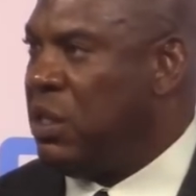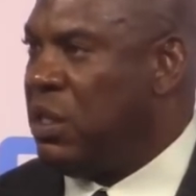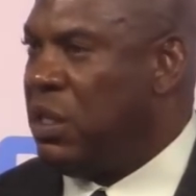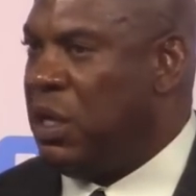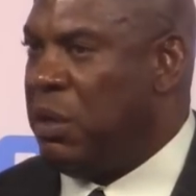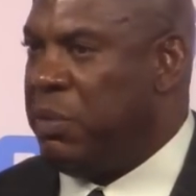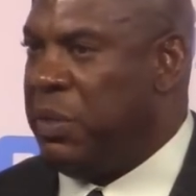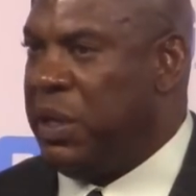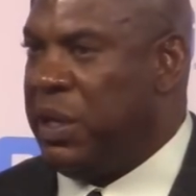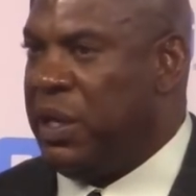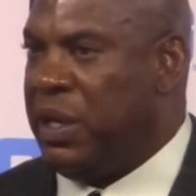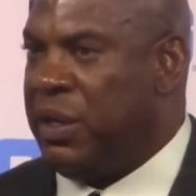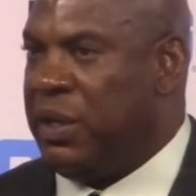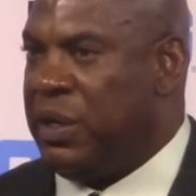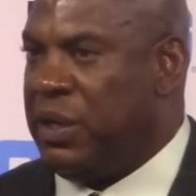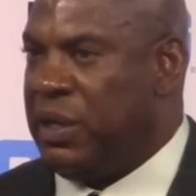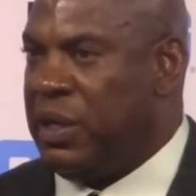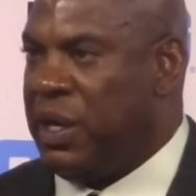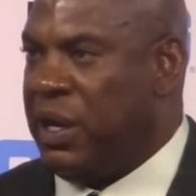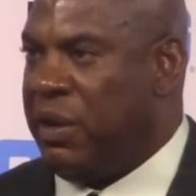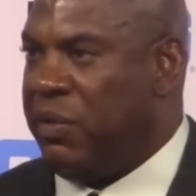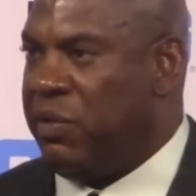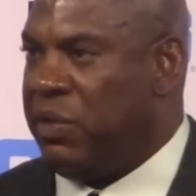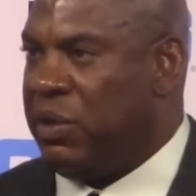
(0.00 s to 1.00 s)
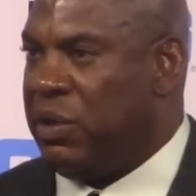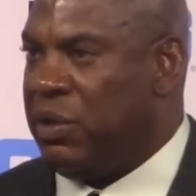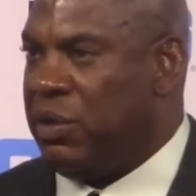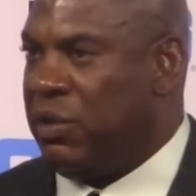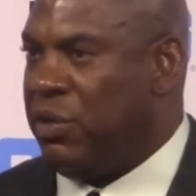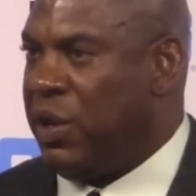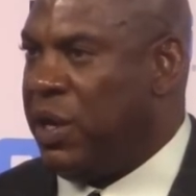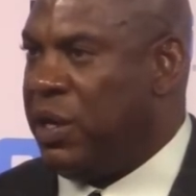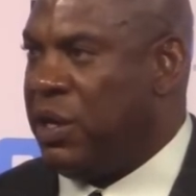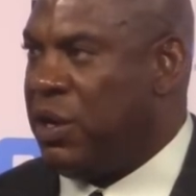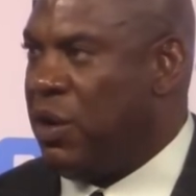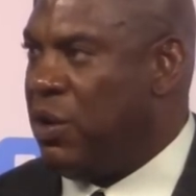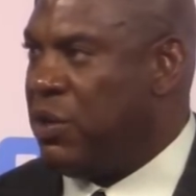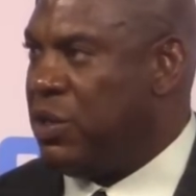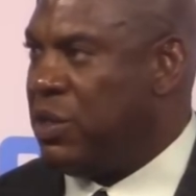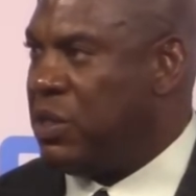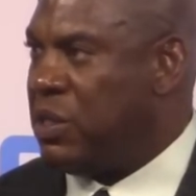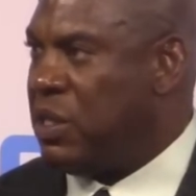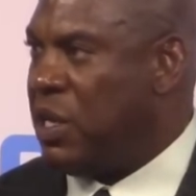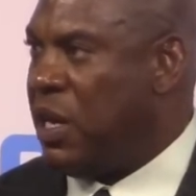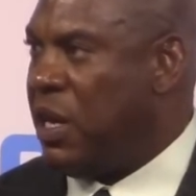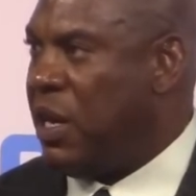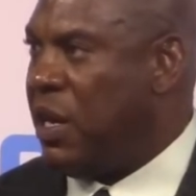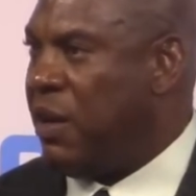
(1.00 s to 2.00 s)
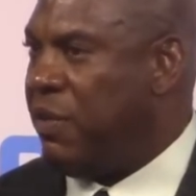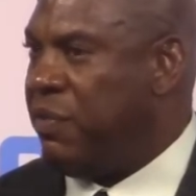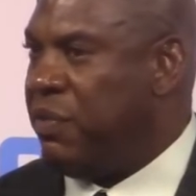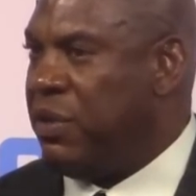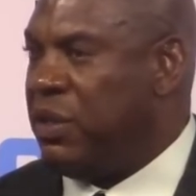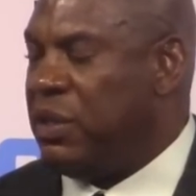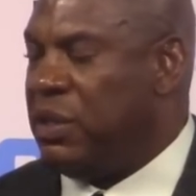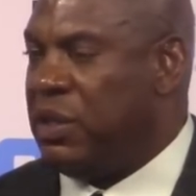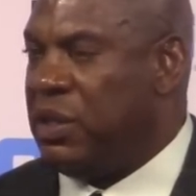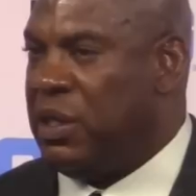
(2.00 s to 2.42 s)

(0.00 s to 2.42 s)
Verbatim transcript: I mean, they, they have great coaching staff, and,